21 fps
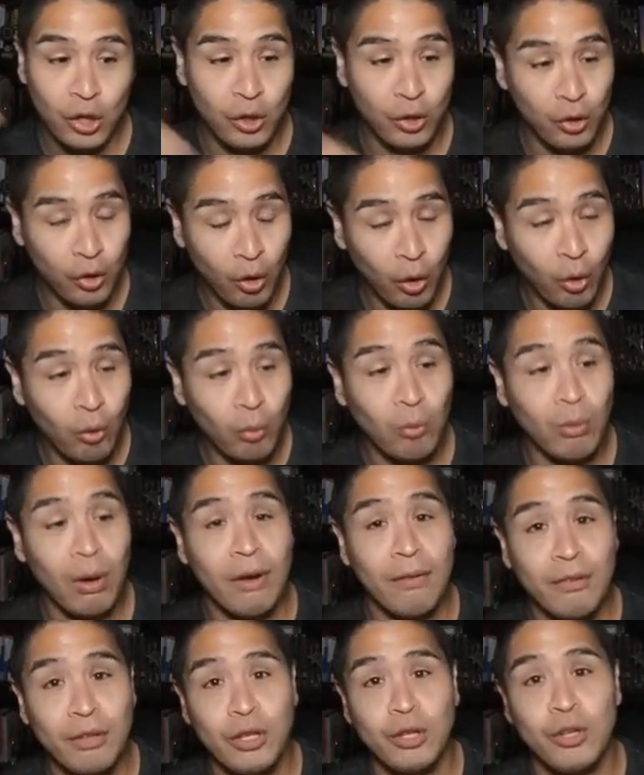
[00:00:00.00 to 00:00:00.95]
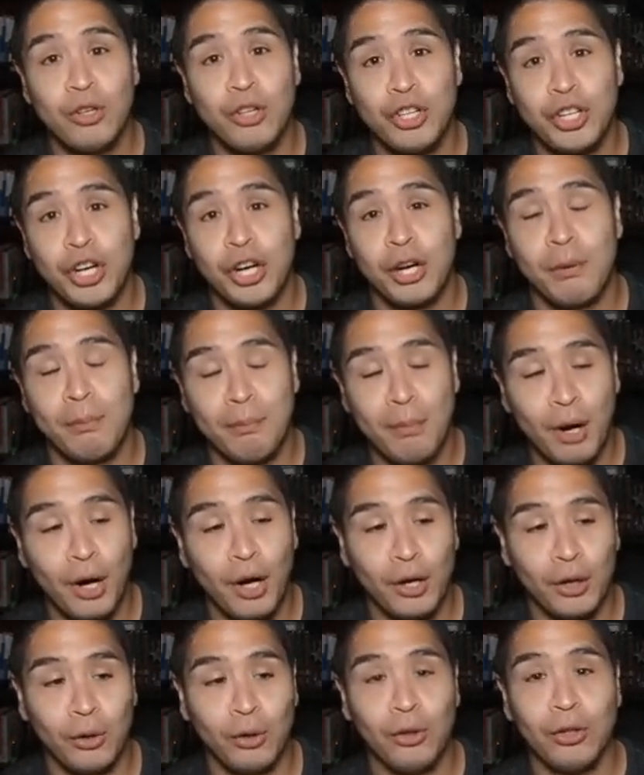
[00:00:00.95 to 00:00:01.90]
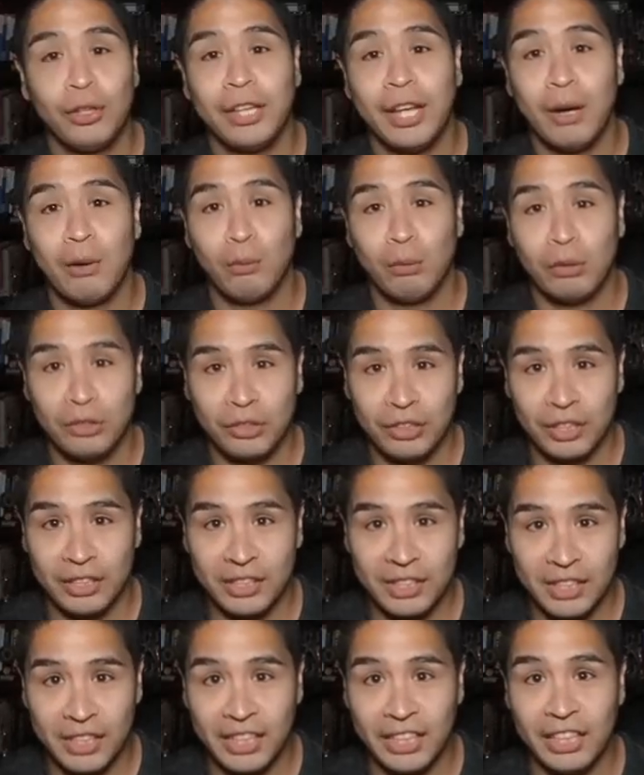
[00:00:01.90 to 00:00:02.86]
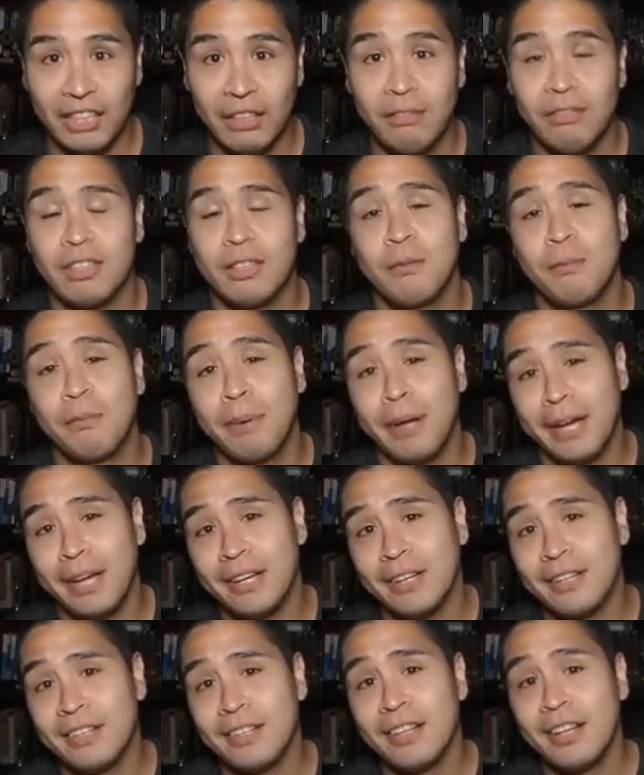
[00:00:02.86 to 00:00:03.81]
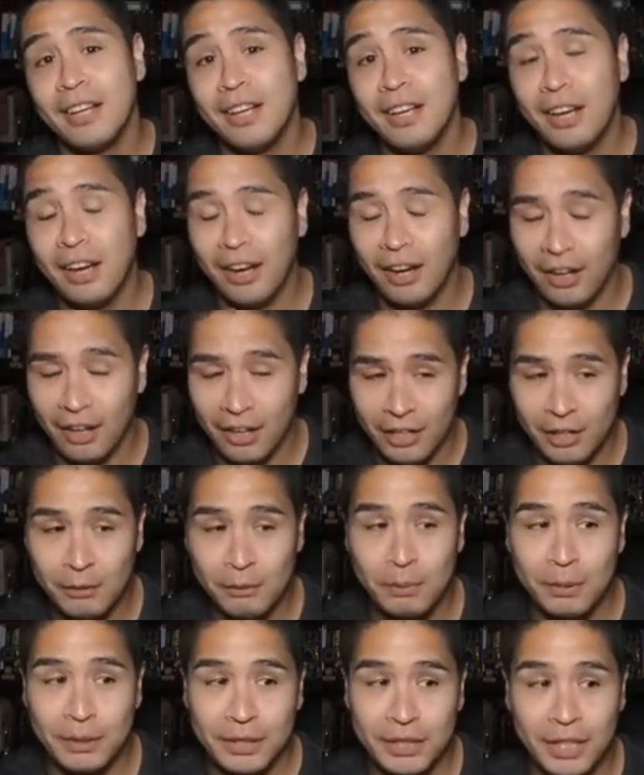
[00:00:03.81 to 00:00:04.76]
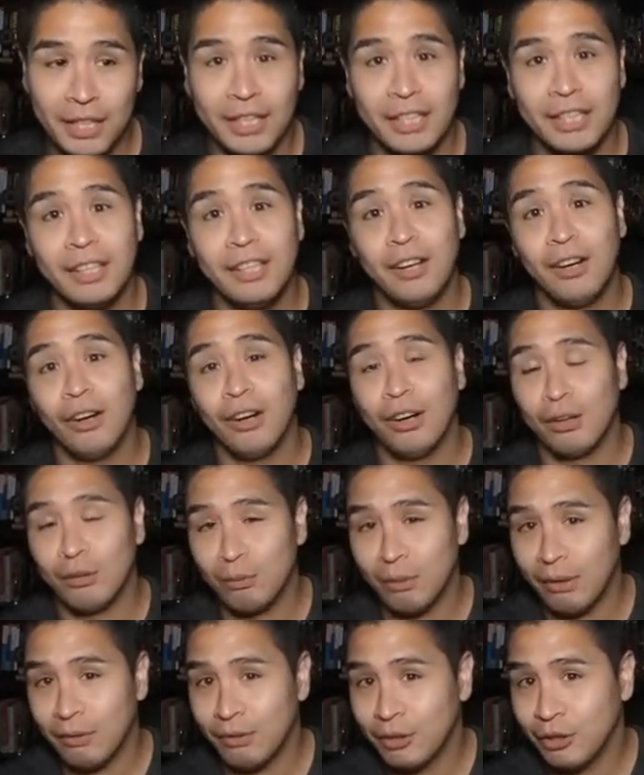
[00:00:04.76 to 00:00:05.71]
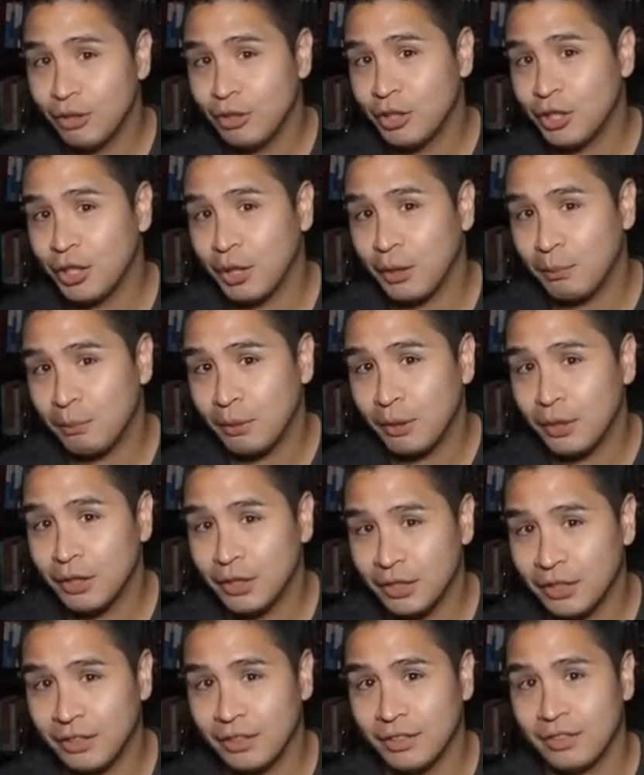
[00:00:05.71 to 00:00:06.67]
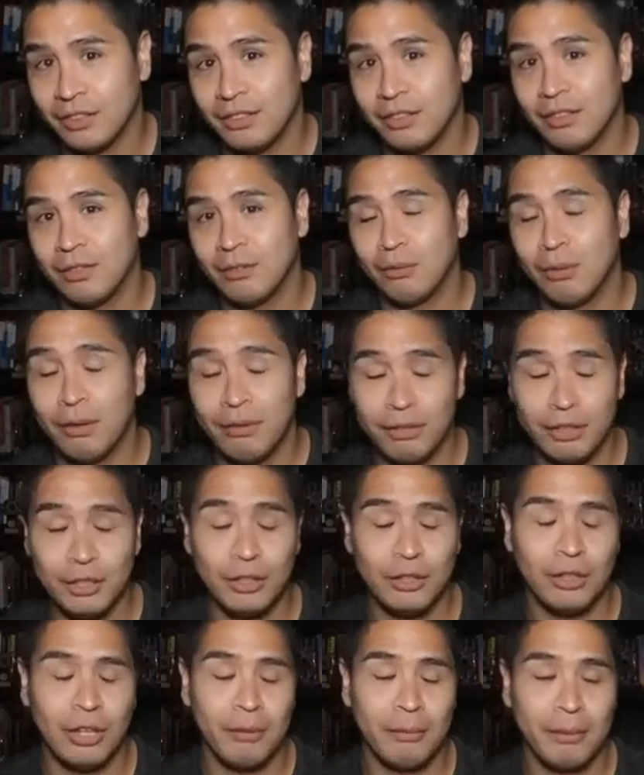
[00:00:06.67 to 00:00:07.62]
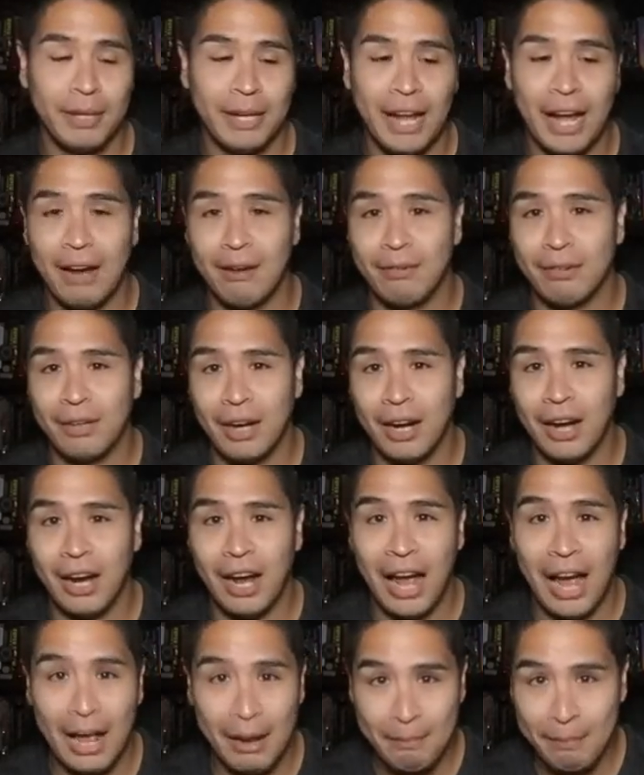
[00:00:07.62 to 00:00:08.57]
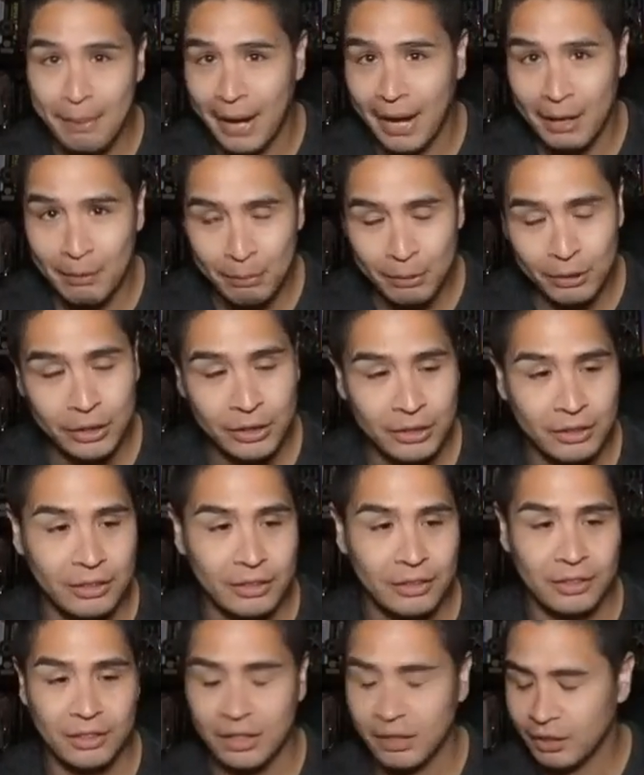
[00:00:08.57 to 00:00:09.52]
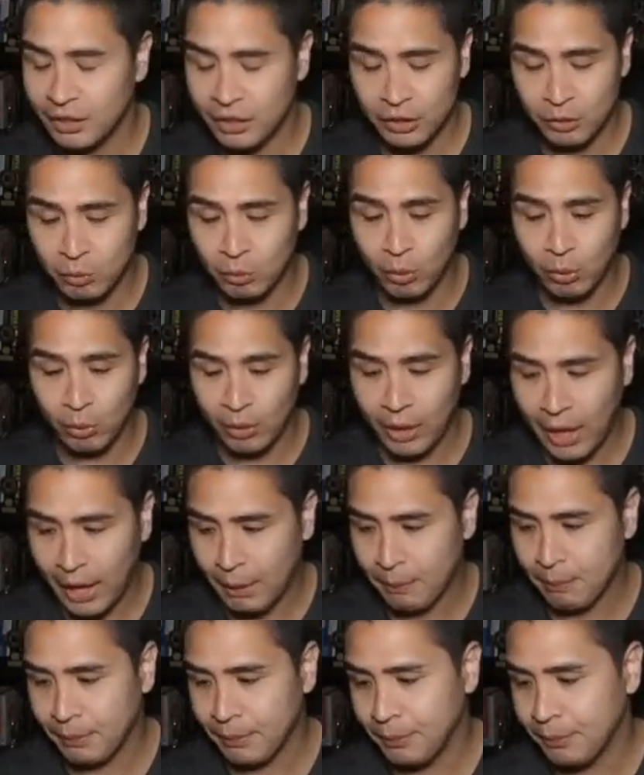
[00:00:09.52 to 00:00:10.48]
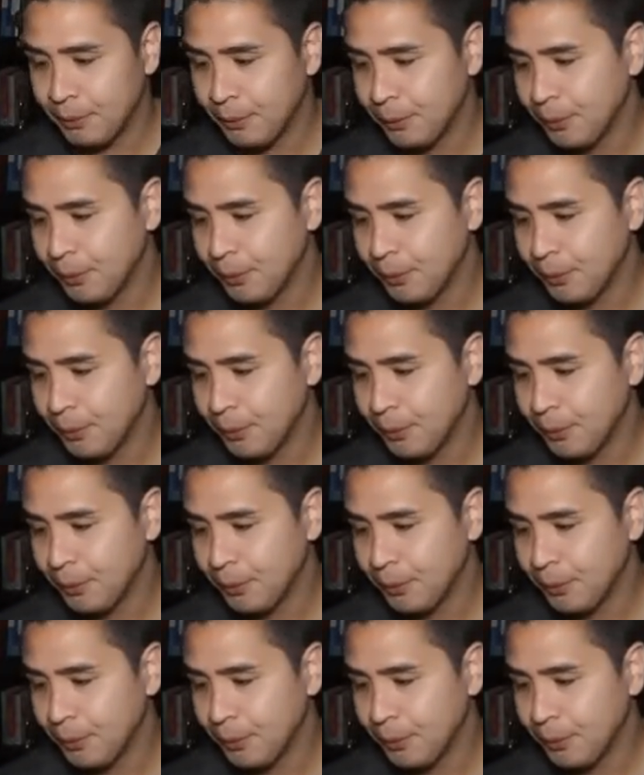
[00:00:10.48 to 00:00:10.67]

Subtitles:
no revenue share model that will succeed if it's based 100% on revenue share purchases. Adpack purchases. It just won't happen.